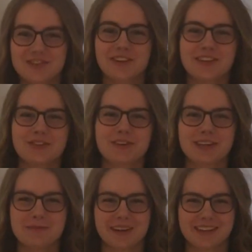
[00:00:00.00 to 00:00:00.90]

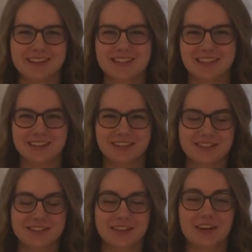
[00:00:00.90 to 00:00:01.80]
2020 band
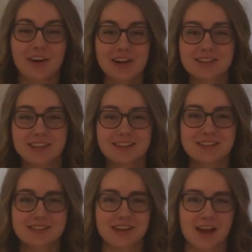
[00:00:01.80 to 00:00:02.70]
seniors,
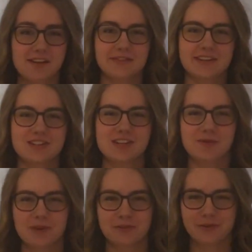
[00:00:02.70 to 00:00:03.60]
congratulations on
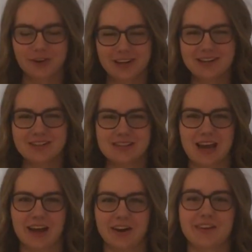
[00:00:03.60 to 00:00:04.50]
finishing up your four
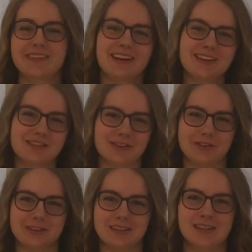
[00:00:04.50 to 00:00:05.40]
years at Hartland High
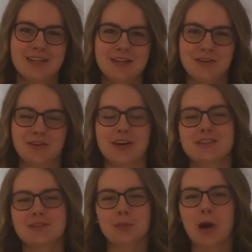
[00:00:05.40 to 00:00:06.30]
School. We're
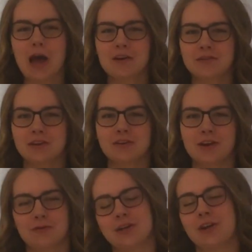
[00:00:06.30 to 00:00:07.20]
all so proud of
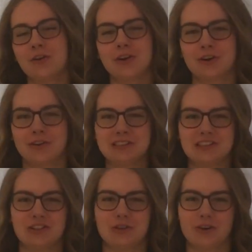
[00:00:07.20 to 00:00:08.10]
you and we know you're
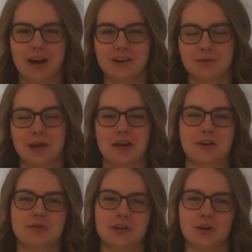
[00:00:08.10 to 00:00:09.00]
going to do great no
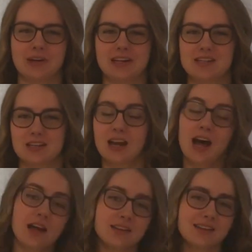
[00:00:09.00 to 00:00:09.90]
matter if you're going into
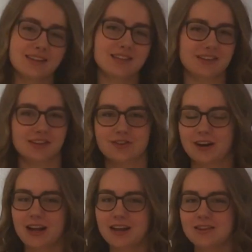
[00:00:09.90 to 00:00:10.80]
college, the
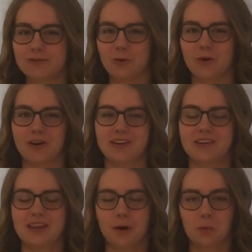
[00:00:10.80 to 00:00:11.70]
trades, or
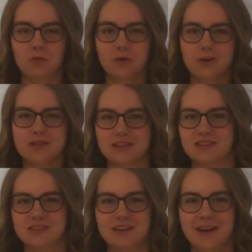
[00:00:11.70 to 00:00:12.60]
into the armed
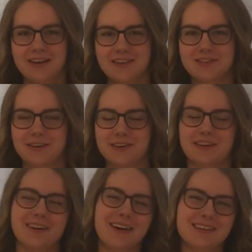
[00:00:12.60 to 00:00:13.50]
forces.
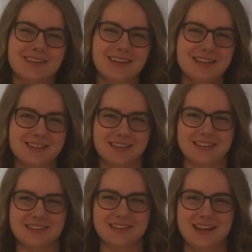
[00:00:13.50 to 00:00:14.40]
So
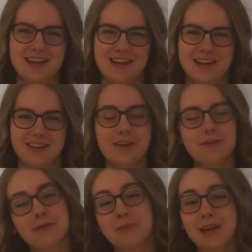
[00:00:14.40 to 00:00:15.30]
congratulations.
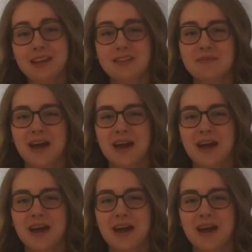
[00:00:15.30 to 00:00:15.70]
Thank you for making